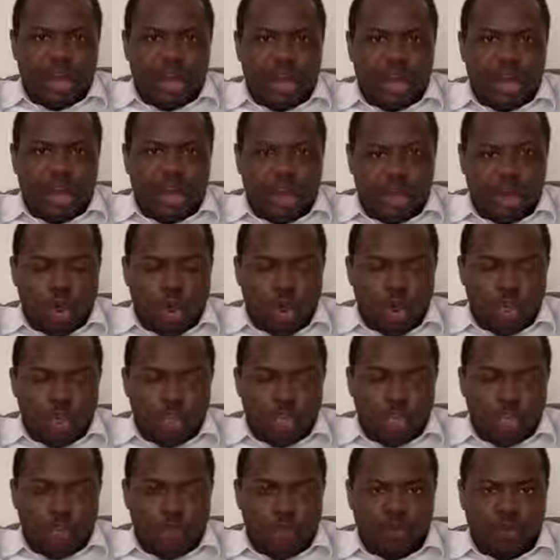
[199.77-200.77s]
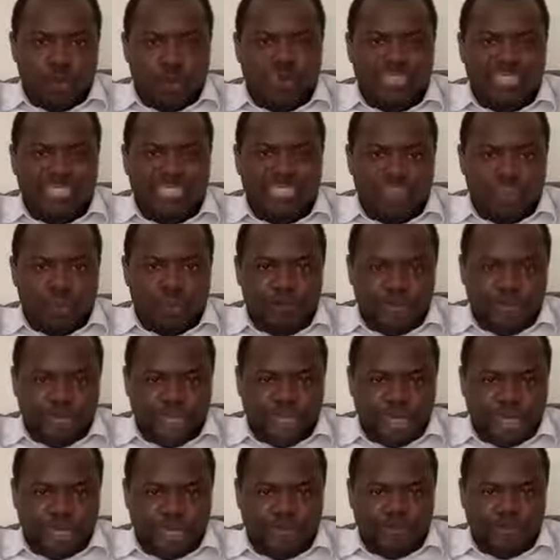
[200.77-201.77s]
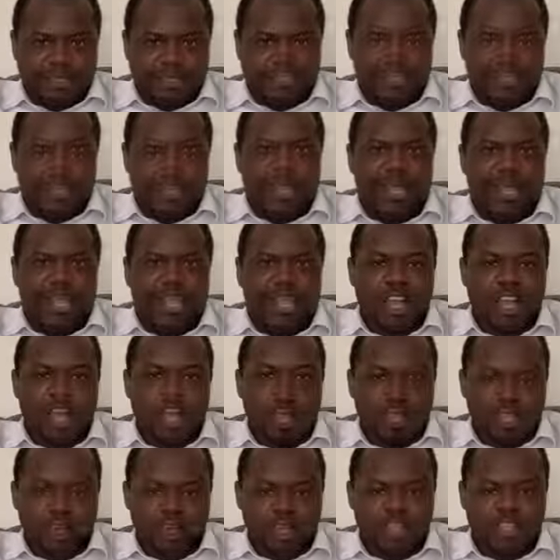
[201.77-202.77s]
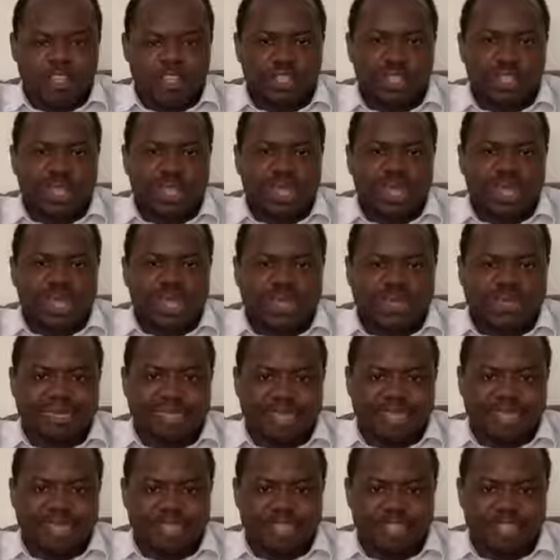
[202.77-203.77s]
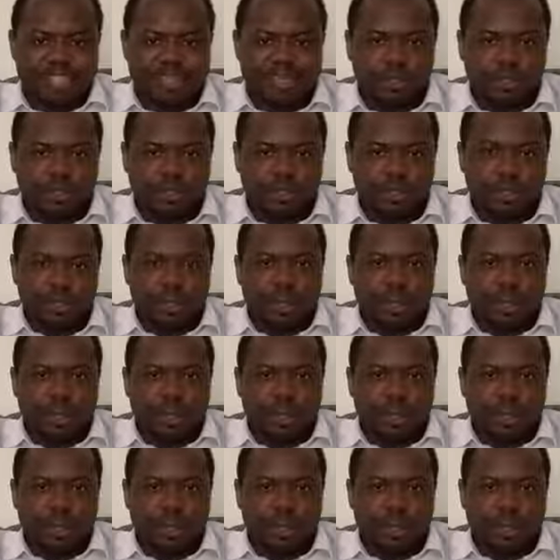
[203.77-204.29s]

and audio with his face during a question and answer session,